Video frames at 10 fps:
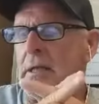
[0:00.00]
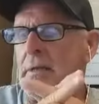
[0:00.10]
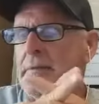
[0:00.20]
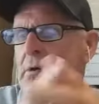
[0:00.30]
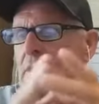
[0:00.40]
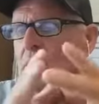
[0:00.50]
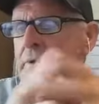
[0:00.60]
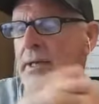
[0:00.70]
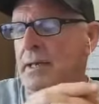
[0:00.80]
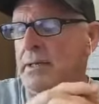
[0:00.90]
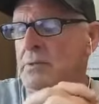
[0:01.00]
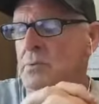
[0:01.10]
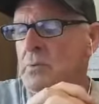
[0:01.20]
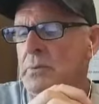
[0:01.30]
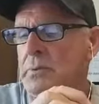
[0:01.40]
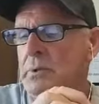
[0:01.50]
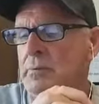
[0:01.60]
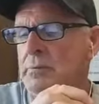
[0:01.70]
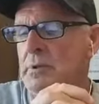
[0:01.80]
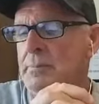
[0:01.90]
in the old days when we were
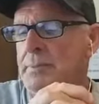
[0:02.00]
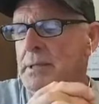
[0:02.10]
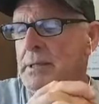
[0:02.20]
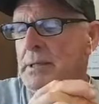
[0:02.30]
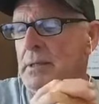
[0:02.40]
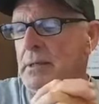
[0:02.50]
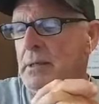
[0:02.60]
competing,